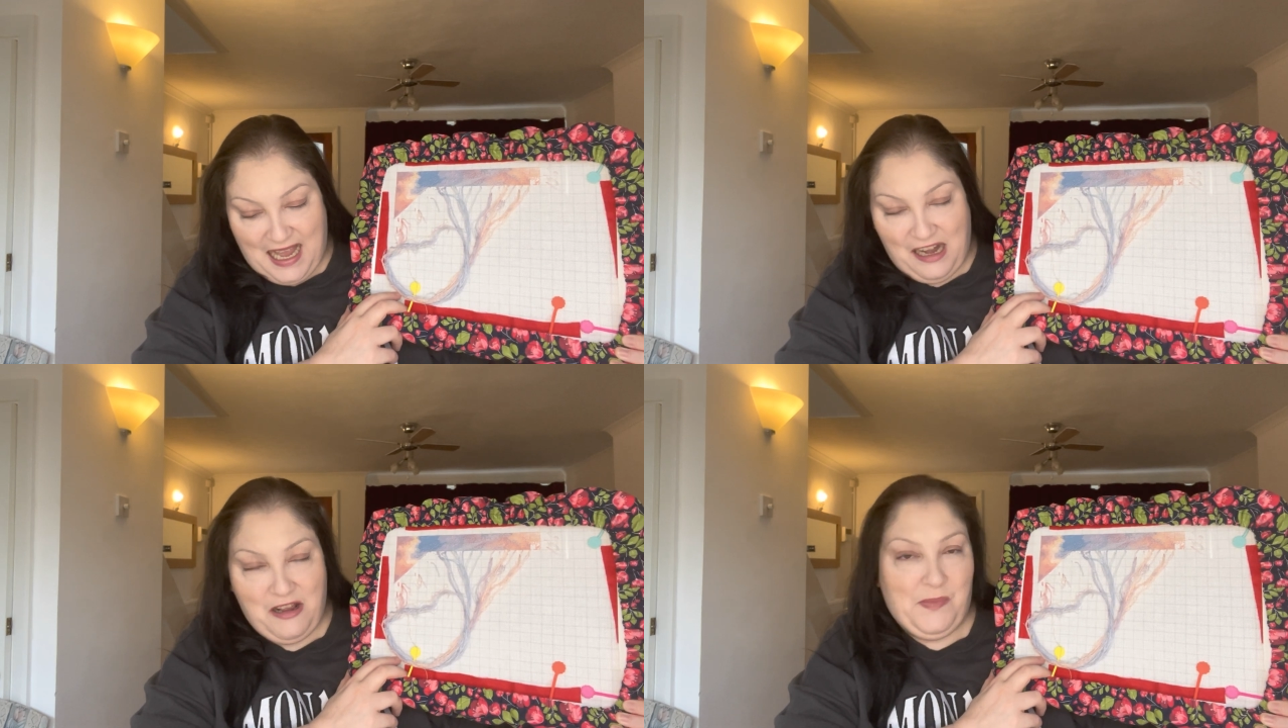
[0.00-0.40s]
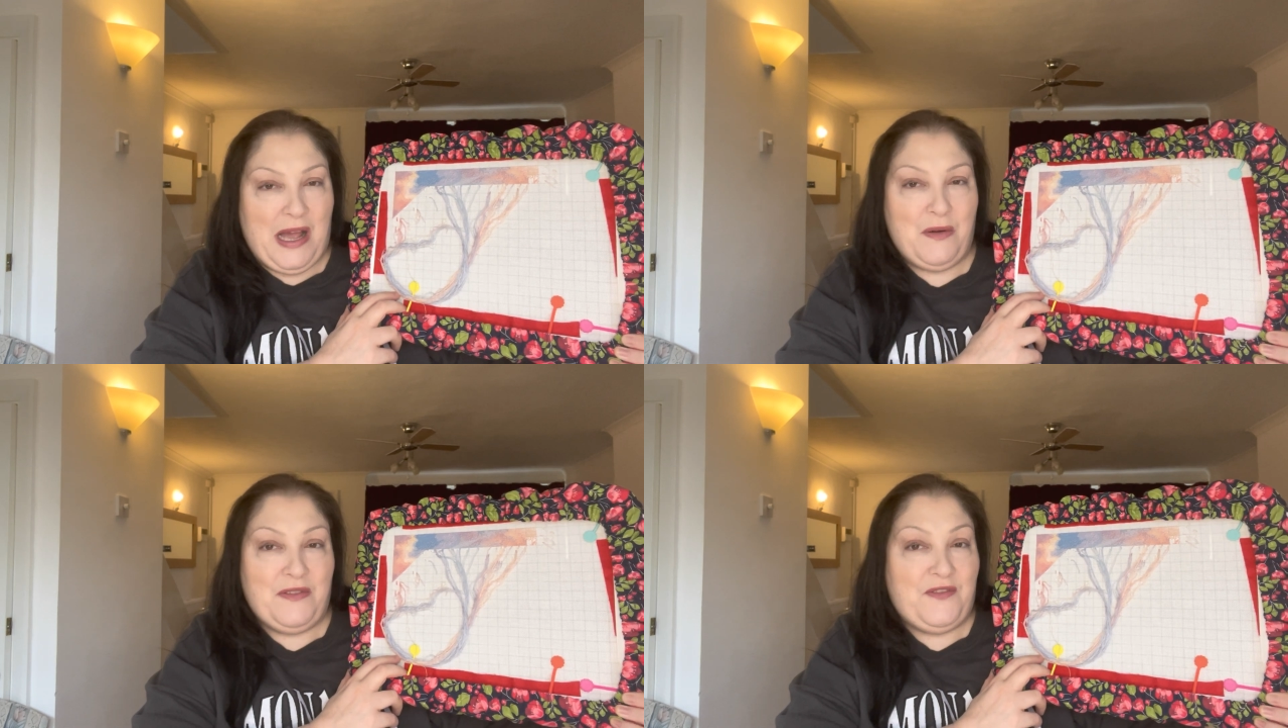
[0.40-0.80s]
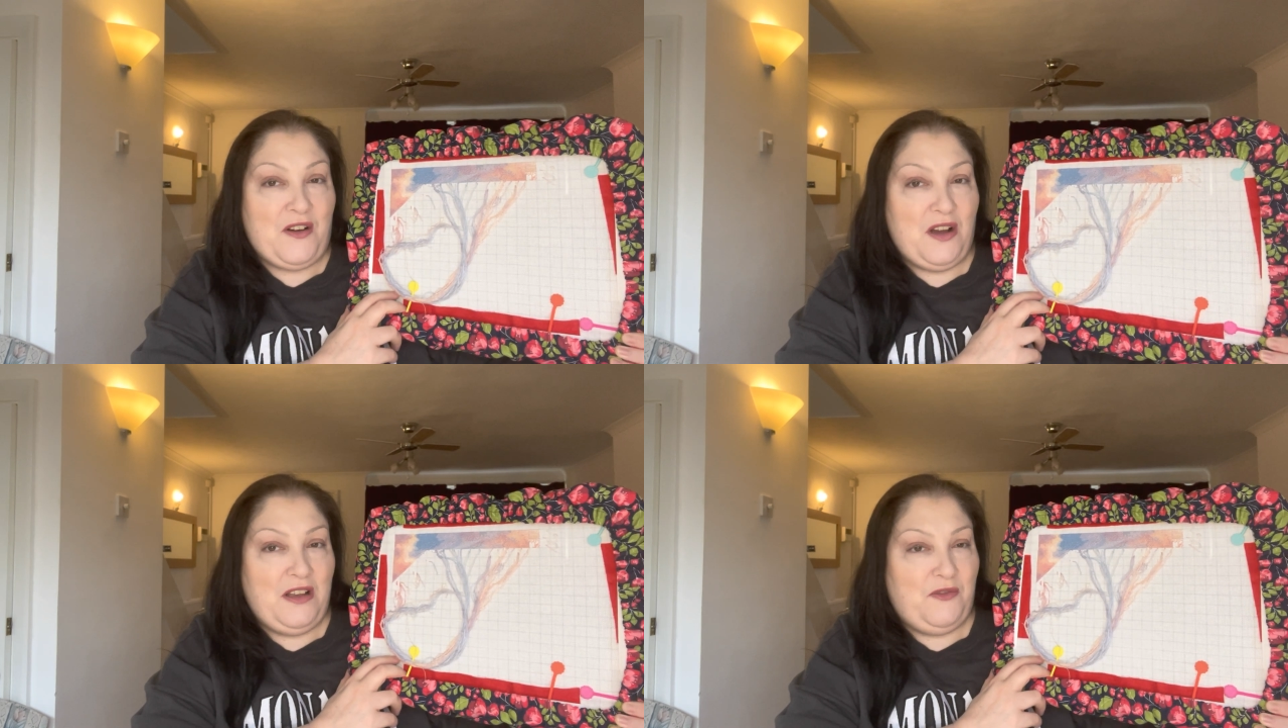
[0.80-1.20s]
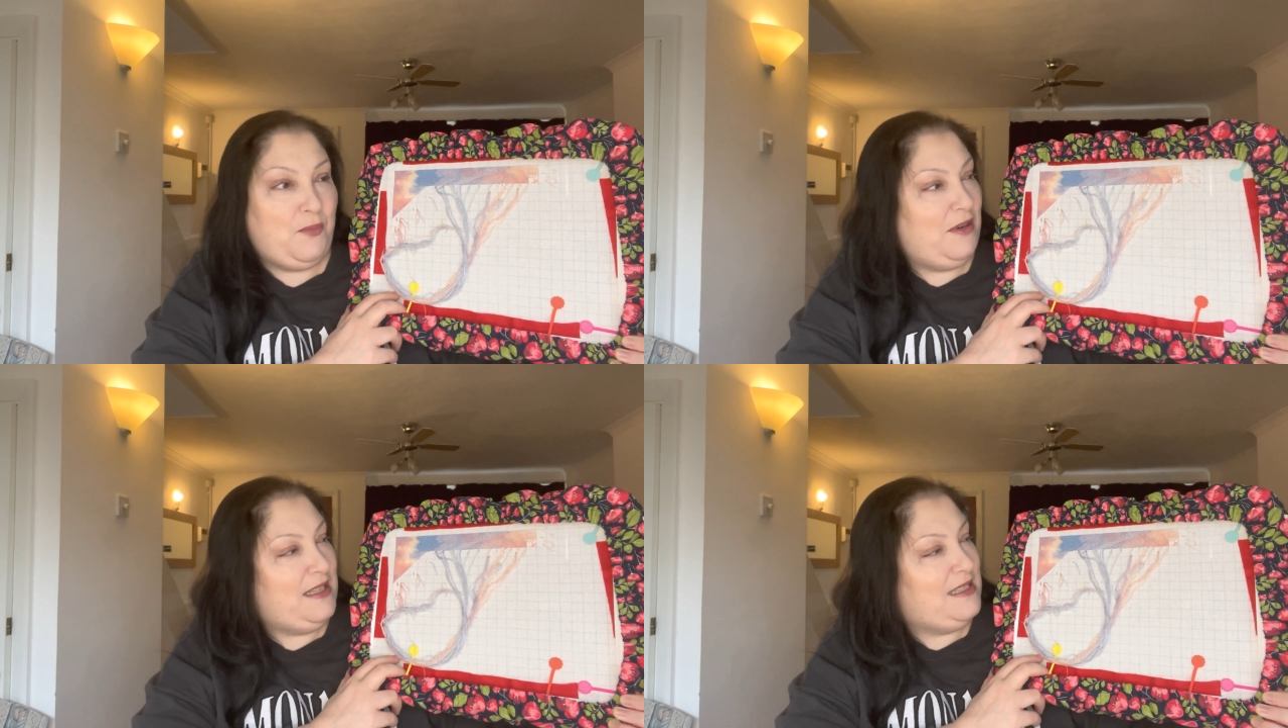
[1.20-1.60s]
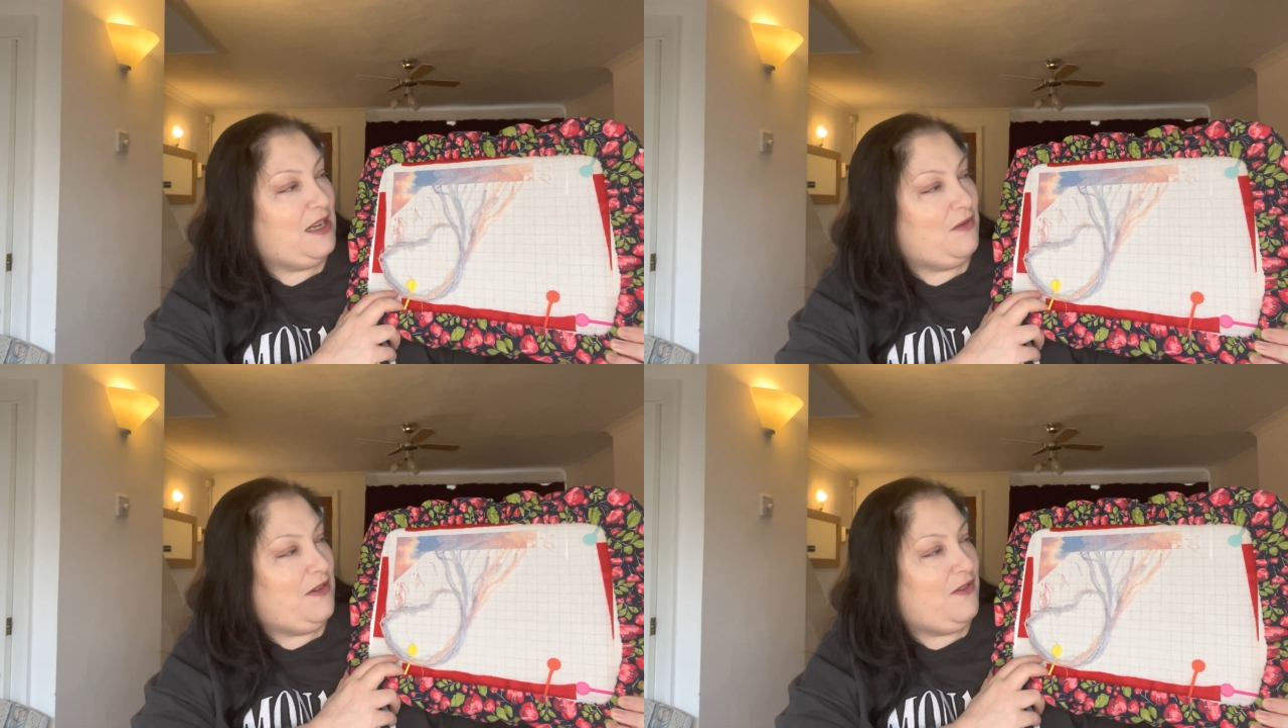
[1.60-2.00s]
and I'm now at
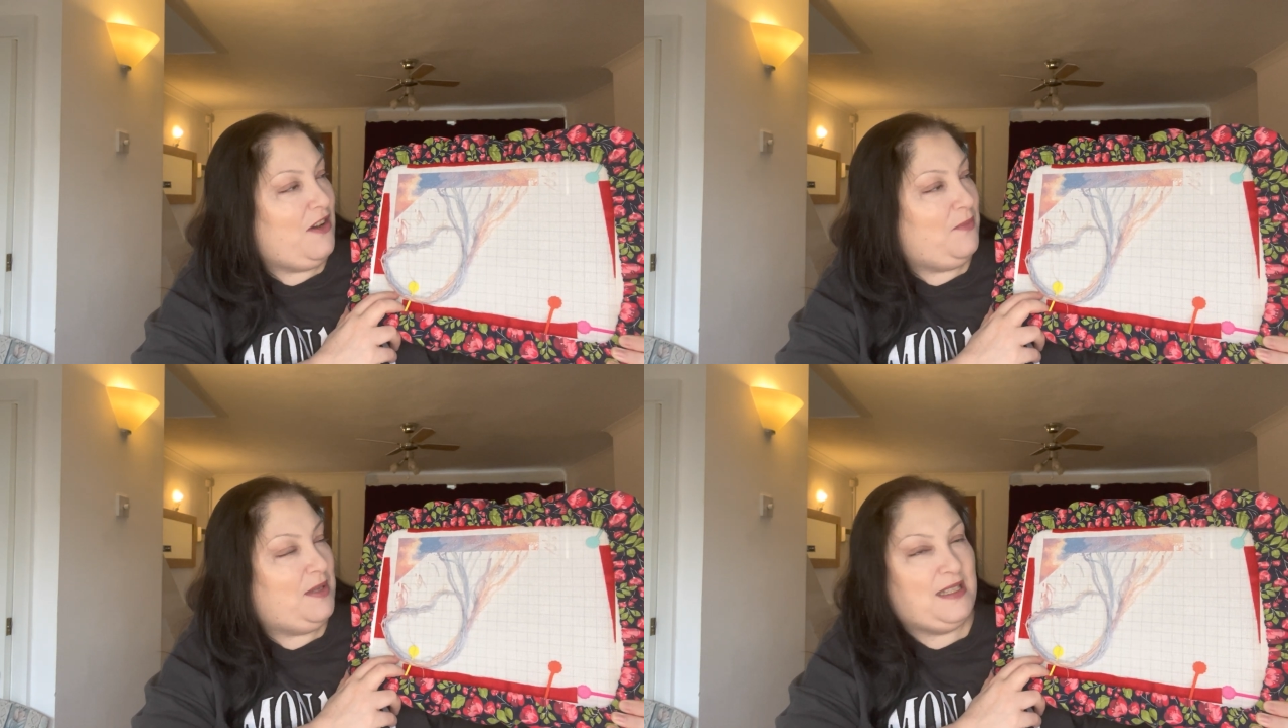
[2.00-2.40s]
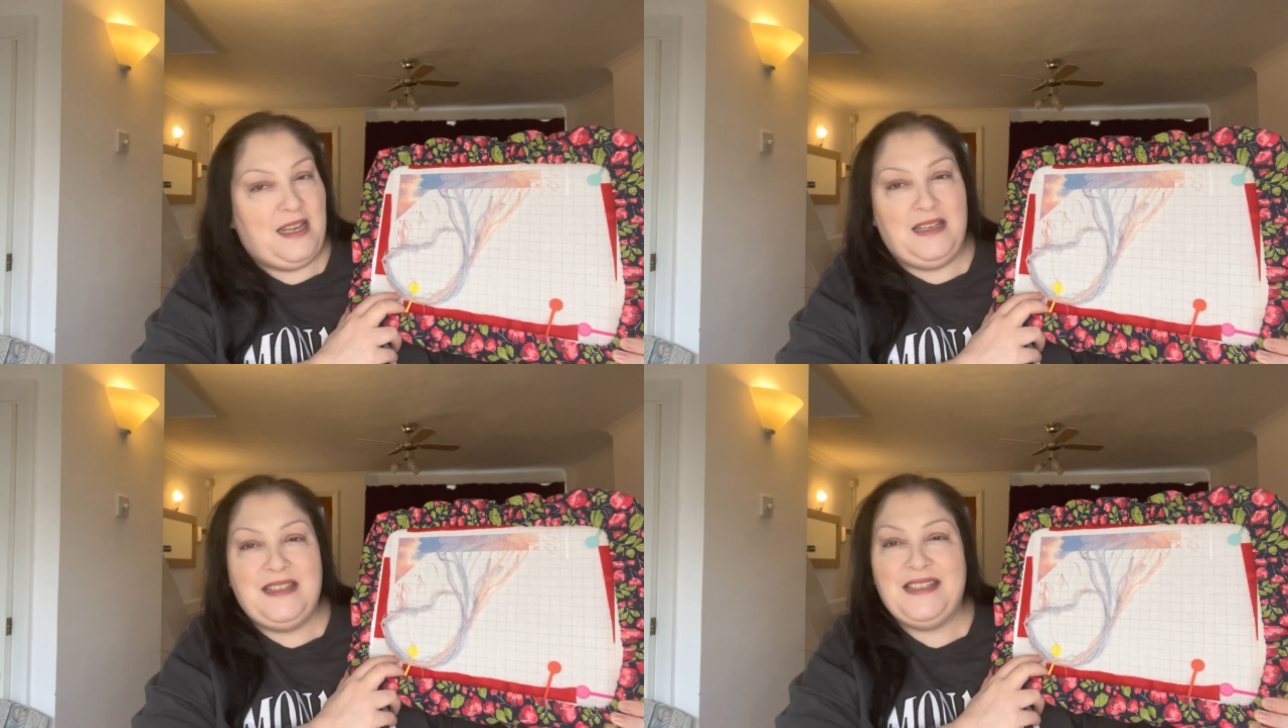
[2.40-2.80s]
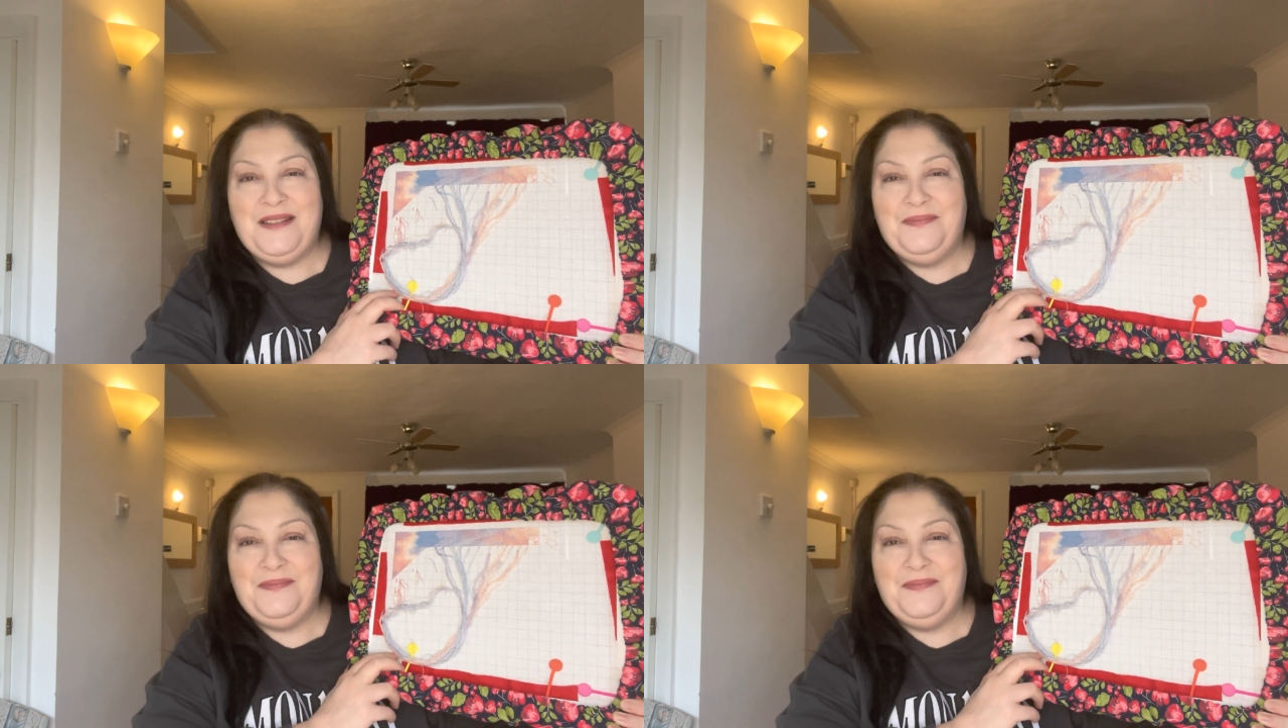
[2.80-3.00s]
5.05%.